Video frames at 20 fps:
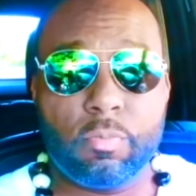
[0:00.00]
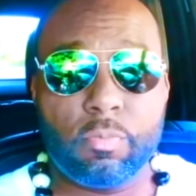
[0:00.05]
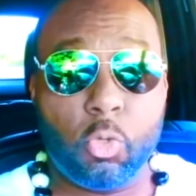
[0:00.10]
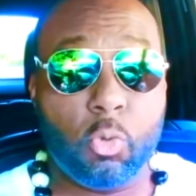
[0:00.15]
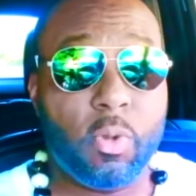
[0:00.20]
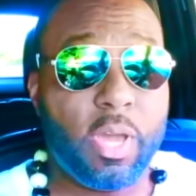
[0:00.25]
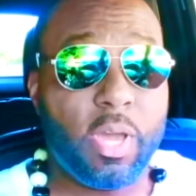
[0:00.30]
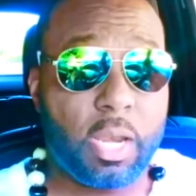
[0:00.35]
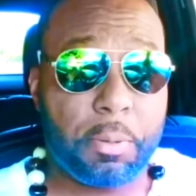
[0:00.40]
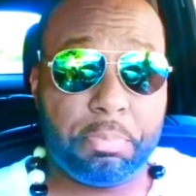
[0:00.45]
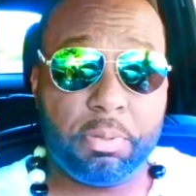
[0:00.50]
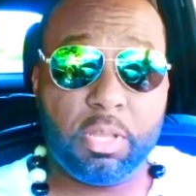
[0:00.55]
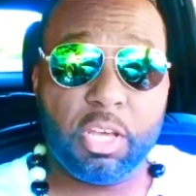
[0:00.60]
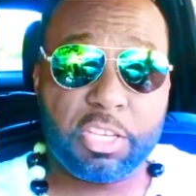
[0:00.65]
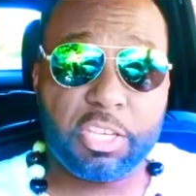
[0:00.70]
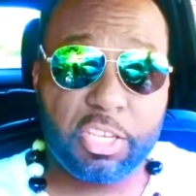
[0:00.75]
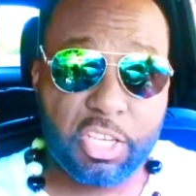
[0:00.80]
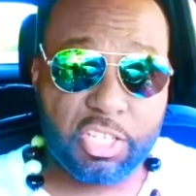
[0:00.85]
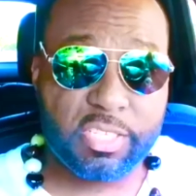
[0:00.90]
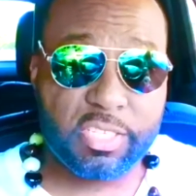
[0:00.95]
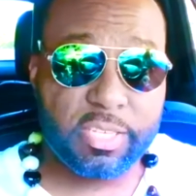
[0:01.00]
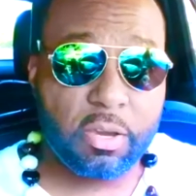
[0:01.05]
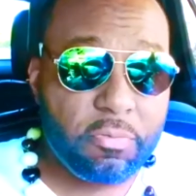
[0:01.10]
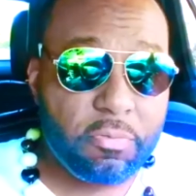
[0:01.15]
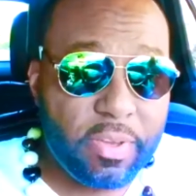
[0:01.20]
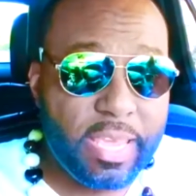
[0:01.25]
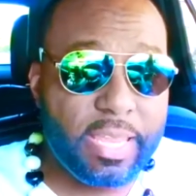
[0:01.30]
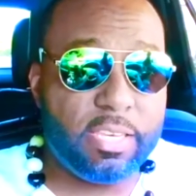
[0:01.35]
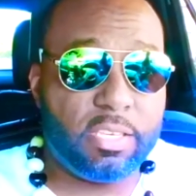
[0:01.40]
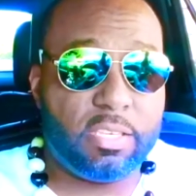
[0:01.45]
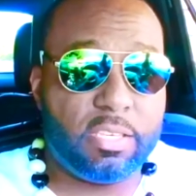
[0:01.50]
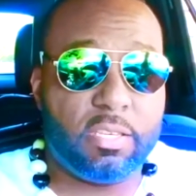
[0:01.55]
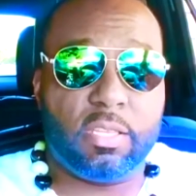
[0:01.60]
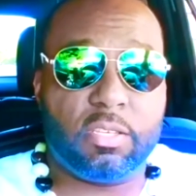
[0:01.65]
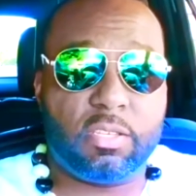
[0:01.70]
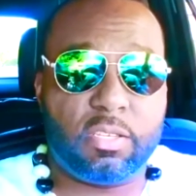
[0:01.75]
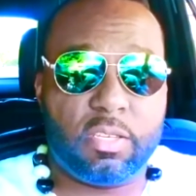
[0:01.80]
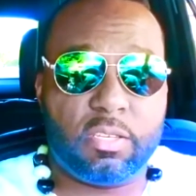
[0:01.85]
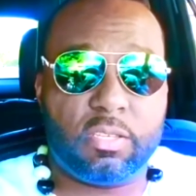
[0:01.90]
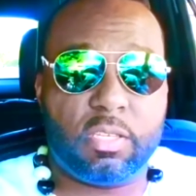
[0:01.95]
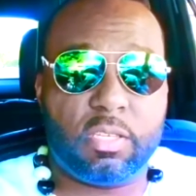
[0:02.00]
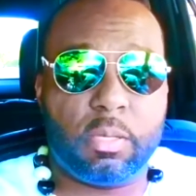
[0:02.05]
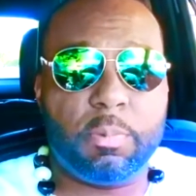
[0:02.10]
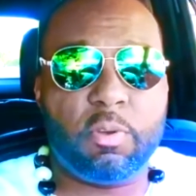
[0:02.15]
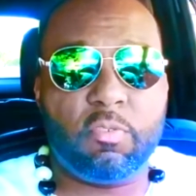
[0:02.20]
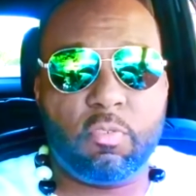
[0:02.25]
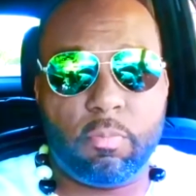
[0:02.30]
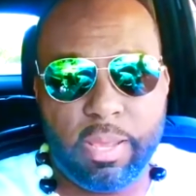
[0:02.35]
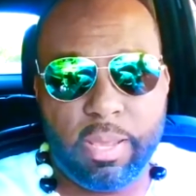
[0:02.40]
You got to plug yourself into the system and